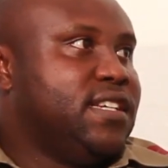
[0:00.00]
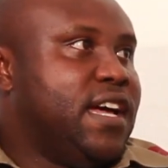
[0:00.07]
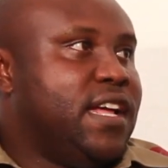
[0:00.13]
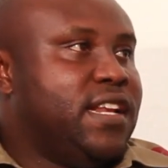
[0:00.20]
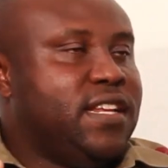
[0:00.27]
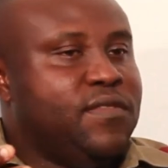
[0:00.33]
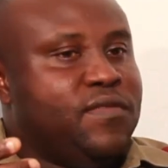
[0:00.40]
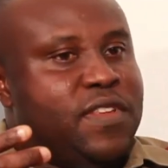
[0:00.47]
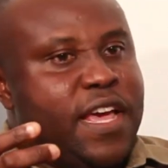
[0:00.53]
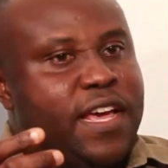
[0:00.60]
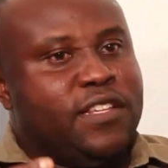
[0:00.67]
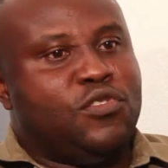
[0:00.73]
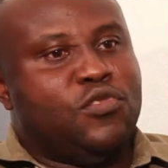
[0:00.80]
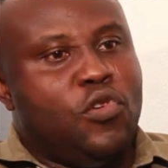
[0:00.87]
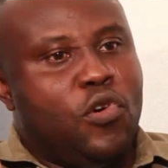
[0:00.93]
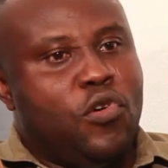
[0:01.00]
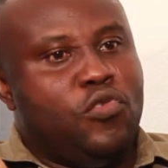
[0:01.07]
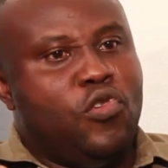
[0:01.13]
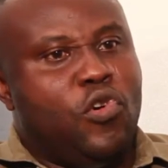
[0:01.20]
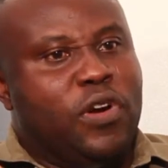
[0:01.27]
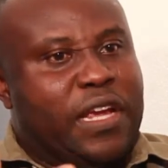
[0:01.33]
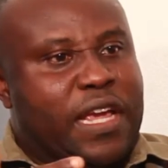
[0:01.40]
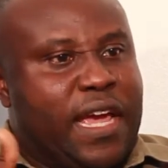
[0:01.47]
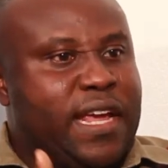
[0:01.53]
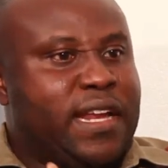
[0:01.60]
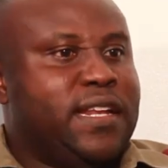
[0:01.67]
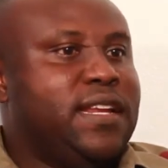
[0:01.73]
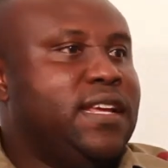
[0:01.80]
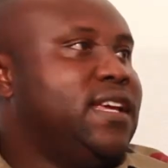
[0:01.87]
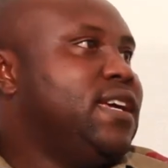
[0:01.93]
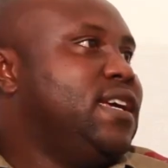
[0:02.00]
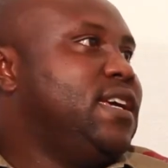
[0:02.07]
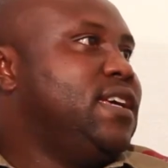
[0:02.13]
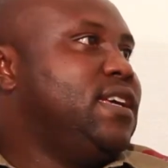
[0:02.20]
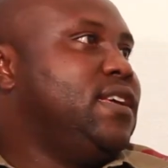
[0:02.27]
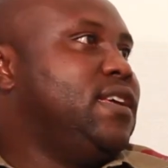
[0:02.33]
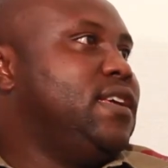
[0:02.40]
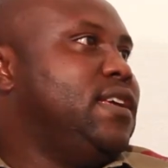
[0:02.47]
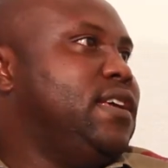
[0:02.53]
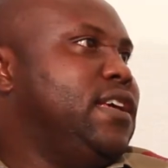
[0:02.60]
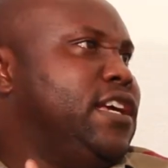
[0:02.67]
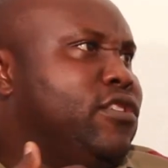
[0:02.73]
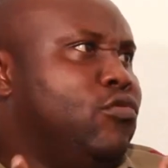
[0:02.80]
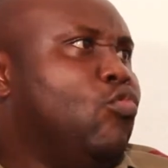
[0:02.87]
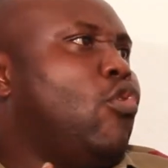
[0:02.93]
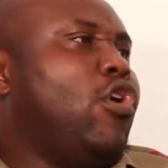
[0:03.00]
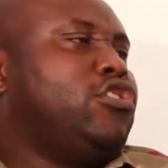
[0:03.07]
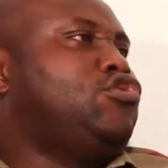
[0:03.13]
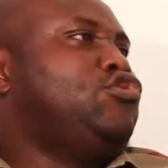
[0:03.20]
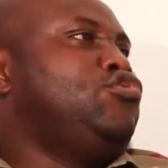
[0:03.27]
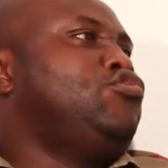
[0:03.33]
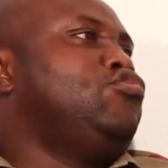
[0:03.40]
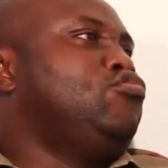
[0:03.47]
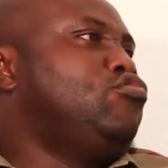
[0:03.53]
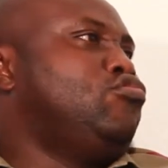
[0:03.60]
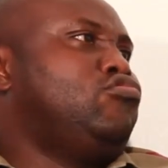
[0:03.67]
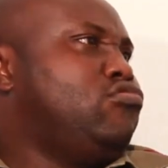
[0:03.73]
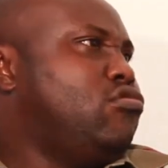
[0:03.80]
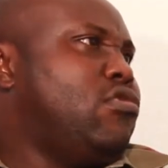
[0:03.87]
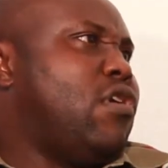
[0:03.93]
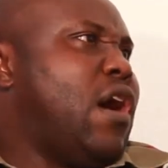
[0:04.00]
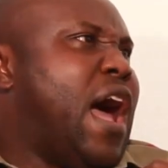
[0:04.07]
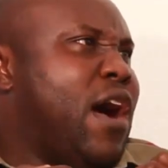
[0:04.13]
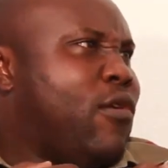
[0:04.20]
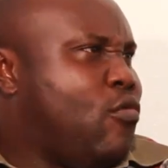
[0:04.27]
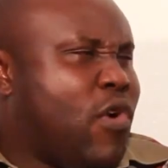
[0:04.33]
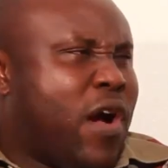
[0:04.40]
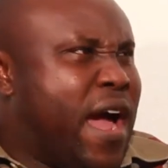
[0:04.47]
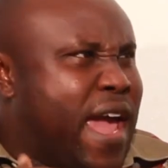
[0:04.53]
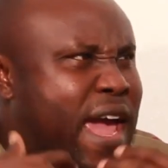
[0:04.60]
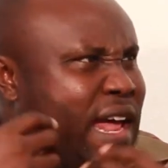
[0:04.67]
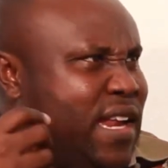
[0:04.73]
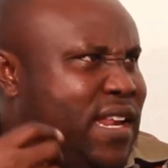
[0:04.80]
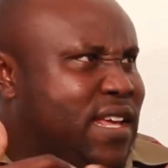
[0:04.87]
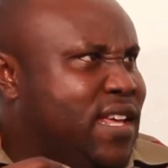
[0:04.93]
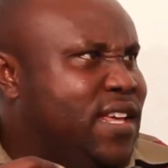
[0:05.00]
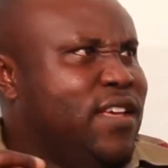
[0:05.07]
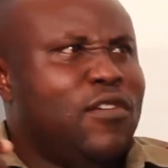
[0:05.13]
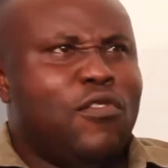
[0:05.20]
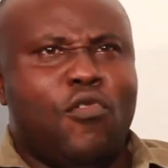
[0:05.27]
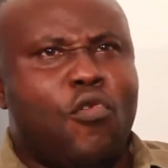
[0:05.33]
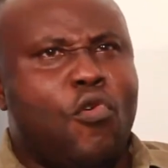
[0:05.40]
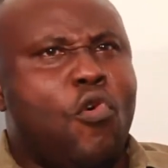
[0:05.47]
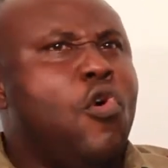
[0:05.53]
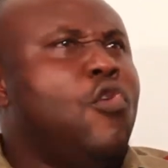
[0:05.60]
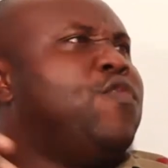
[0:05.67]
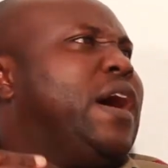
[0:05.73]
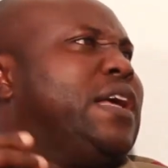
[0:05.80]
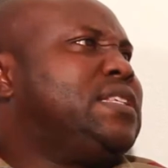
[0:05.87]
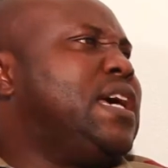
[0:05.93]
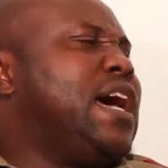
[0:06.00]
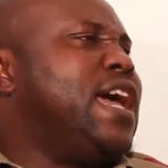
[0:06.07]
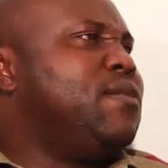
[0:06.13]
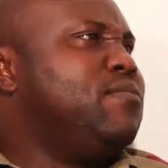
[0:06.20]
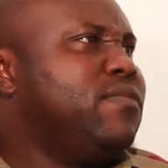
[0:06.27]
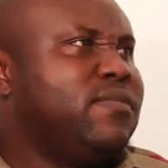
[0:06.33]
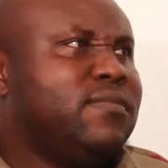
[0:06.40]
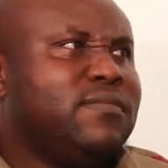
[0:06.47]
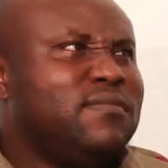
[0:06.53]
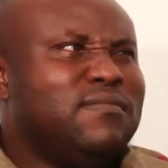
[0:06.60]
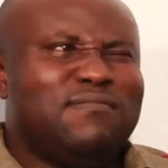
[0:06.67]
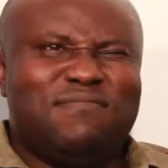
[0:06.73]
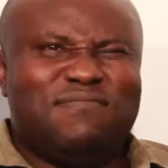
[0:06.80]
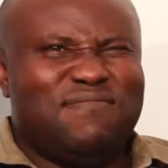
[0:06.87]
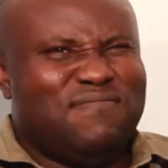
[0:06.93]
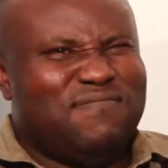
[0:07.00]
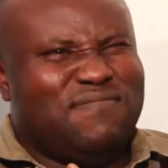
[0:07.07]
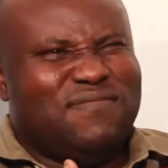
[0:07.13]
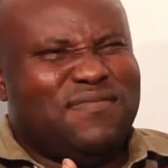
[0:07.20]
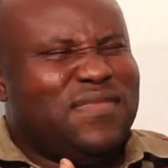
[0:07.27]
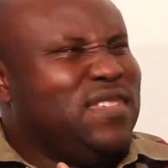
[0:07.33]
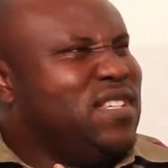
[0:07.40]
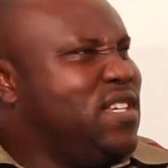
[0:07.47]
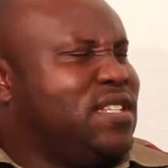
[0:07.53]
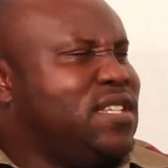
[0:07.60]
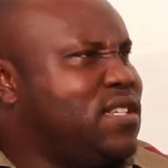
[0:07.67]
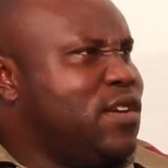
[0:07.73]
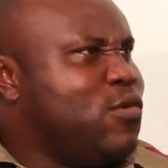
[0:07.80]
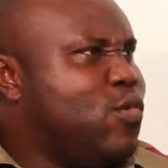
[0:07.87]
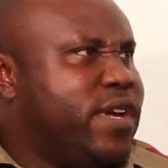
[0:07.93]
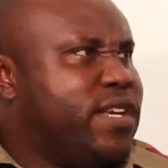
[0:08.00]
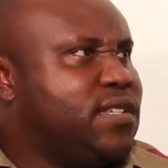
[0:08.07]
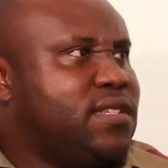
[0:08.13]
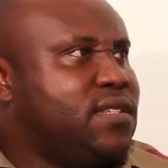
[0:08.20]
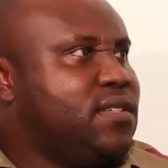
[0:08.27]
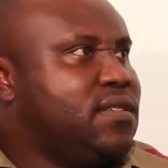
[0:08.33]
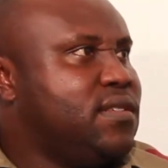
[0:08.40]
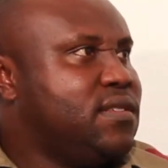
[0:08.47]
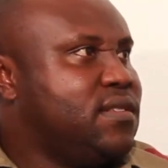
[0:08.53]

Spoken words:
And if there is no gain in what you acquire over time, it is a waste.